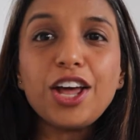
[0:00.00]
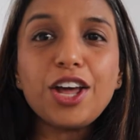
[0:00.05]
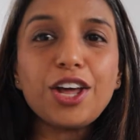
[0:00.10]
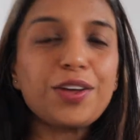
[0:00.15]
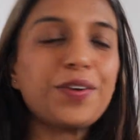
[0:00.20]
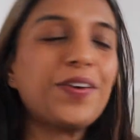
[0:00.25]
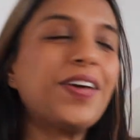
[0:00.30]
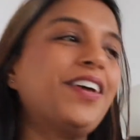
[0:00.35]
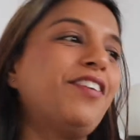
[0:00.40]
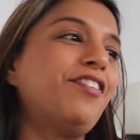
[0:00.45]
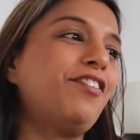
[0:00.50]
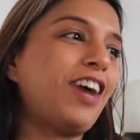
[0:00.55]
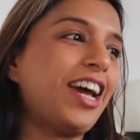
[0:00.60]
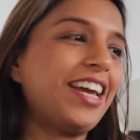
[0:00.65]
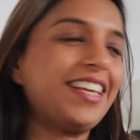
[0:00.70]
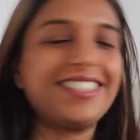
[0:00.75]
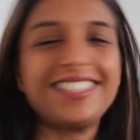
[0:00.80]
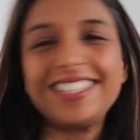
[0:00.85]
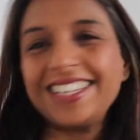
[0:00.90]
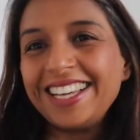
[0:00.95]
So,
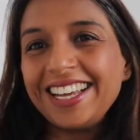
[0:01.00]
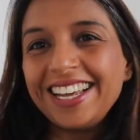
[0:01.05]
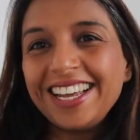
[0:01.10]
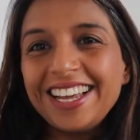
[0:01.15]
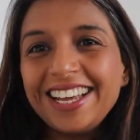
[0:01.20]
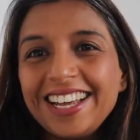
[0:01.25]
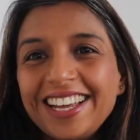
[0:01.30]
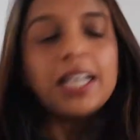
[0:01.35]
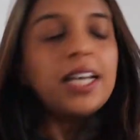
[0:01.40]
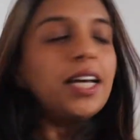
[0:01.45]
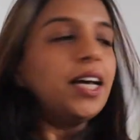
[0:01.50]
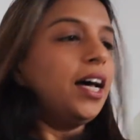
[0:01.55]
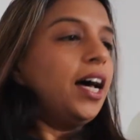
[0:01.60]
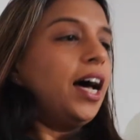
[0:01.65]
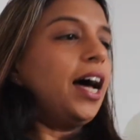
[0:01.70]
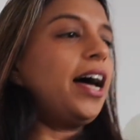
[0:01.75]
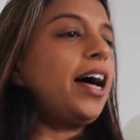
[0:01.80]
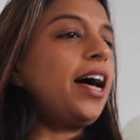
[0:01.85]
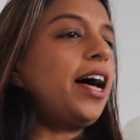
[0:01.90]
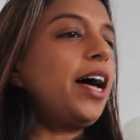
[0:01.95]
right.
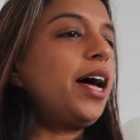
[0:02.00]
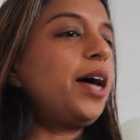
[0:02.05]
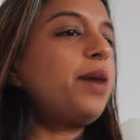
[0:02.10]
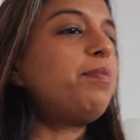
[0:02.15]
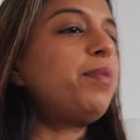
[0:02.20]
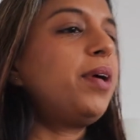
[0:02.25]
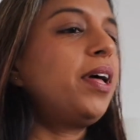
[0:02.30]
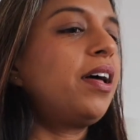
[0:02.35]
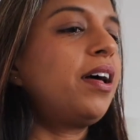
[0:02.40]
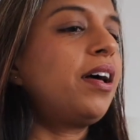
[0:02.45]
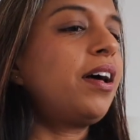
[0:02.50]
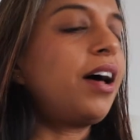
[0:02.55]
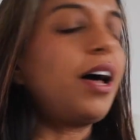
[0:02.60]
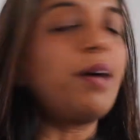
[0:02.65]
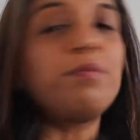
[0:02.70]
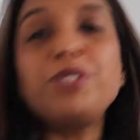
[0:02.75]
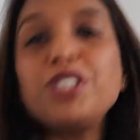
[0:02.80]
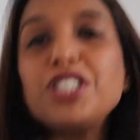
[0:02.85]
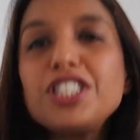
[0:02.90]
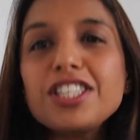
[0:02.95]

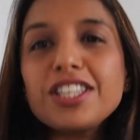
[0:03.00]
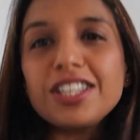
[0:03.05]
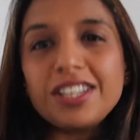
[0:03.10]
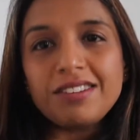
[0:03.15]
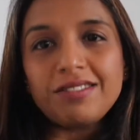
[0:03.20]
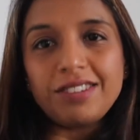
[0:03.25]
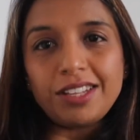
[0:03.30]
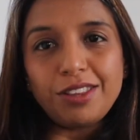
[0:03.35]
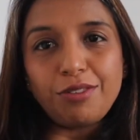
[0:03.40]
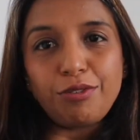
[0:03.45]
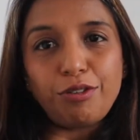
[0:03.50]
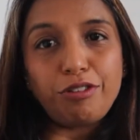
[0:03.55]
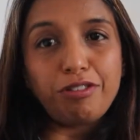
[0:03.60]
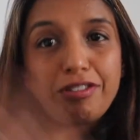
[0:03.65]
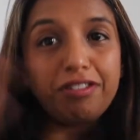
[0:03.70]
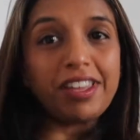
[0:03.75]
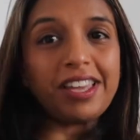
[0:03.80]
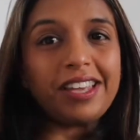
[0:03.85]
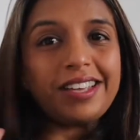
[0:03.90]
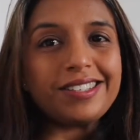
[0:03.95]
I'm just going to run through
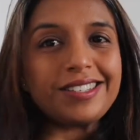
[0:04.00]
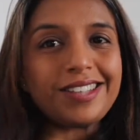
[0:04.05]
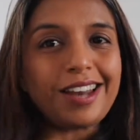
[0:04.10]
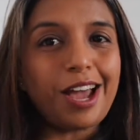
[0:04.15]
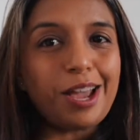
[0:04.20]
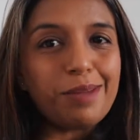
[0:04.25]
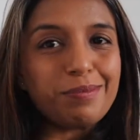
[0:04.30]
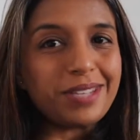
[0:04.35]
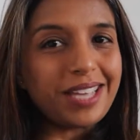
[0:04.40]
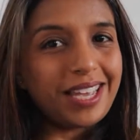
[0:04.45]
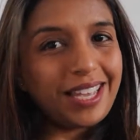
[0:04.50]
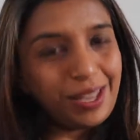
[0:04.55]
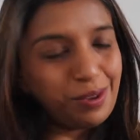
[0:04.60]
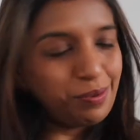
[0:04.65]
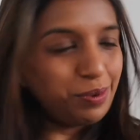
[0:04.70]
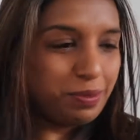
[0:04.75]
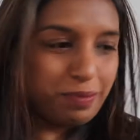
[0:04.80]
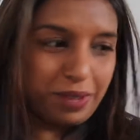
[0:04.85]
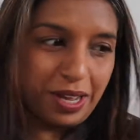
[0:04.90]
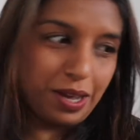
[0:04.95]
things that I'm taking
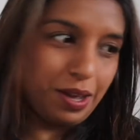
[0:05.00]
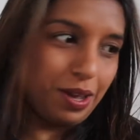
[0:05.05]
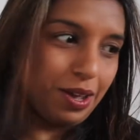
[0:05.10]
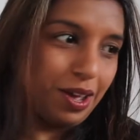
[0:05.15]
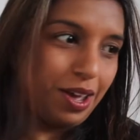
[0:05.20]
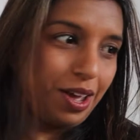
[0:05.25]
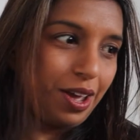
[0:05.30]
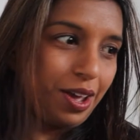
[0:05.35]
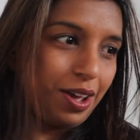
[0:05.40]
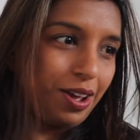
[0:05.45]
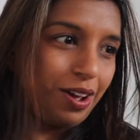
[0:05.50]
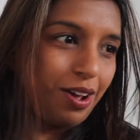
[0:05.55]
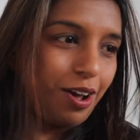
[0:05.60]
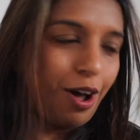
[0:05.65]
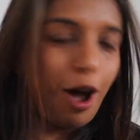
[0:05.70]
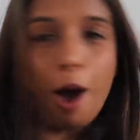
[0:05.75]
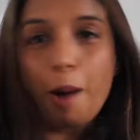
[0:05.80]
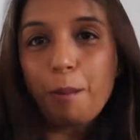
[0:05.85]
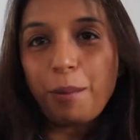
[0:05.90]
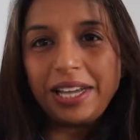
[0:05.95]
with me
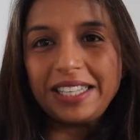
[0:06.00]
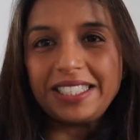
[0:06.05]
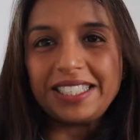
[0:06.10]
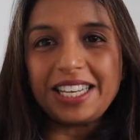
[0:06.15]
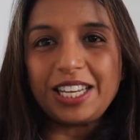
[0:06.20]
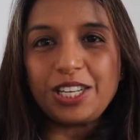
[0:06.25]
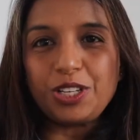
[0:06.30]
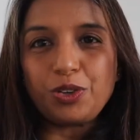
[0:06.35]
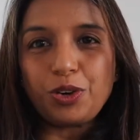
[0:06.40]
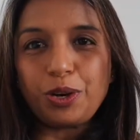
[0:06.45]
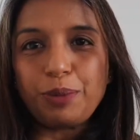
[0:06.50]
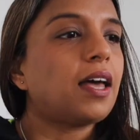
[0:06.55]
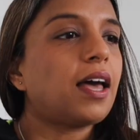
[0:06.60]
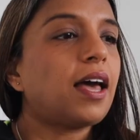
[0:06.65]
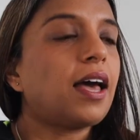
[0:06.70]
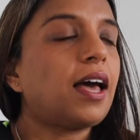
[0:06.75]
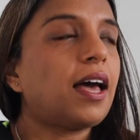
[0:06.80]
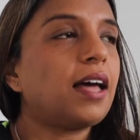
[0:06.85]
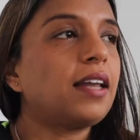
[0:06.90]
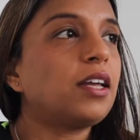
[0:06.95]
on my ski trip.
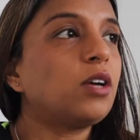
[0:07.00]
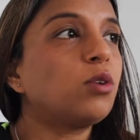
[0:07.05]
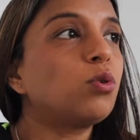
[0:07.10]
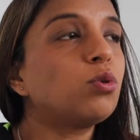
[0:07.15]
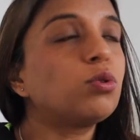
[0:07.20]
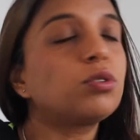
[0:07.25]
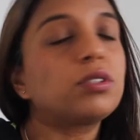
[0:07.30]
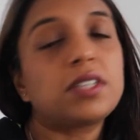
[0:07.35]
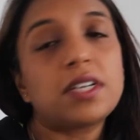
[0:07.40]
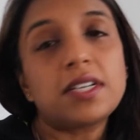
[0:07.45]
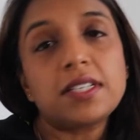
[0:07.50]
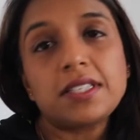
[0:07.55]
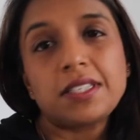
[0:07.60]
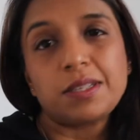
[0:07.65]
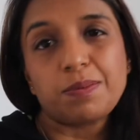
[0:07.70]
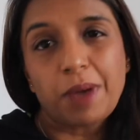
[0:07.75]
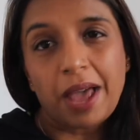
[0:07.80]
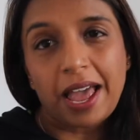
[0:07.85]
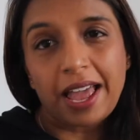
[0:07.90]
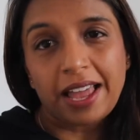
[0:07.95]
And it all does
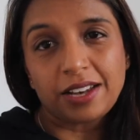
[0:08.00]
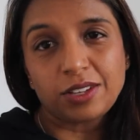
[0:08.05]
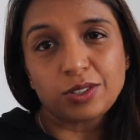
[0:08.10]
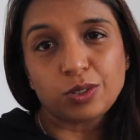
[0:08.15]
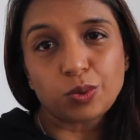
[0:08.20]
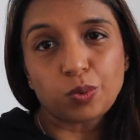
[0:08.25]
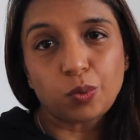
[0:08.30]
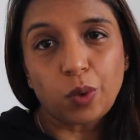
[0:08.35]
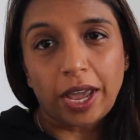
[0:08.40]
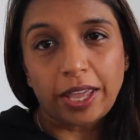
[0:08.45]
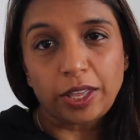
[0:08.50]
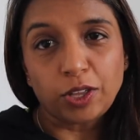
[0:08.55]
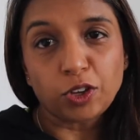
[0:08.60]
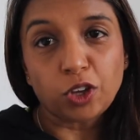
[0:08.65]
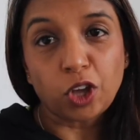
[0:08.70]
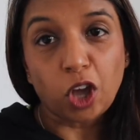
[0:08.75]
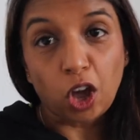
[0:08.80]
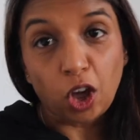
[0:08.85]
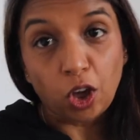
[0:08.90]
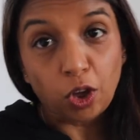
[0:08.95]
depend on where you
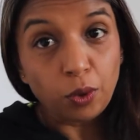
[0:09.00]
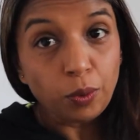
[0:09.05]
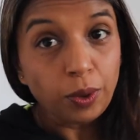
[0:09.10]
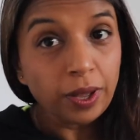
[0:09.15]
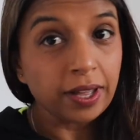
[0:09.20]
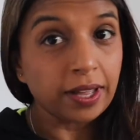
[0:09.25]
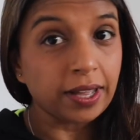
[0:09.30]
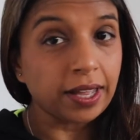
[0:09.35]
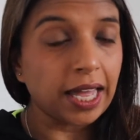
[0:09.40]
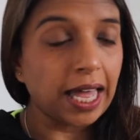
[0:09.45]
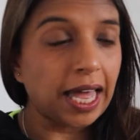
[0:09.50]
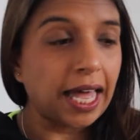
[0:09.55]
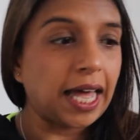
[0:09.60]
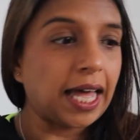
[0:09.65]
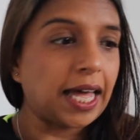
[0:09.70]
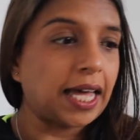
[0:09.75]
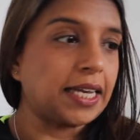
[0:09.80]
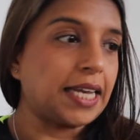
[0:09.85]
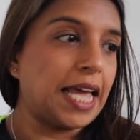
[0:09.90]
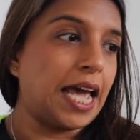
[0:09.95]
go
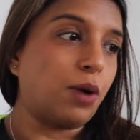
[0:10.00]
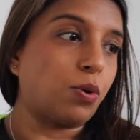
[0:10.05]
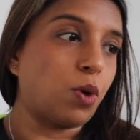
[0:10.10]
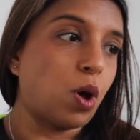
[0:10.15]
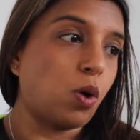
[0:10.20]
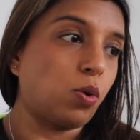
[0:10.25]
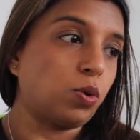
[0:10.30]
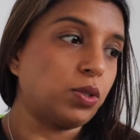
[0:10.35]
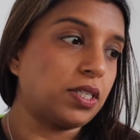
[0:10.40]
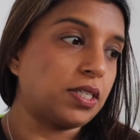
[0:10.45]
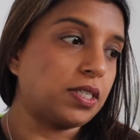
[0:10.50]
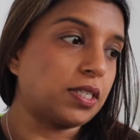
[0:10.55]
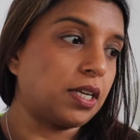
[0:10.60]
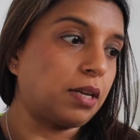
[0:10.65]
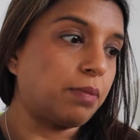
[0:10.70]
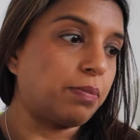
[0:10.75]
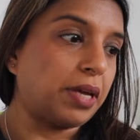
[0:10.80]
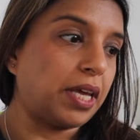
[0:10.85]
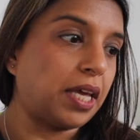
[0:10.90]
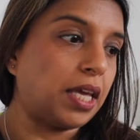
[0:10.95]
and how cold it's going
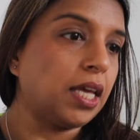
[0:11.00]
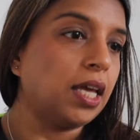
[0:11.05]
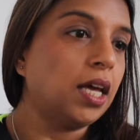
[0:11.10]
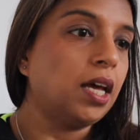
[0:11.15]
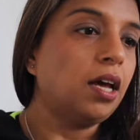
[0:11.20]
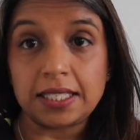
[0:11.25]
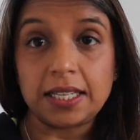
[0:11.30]
to be.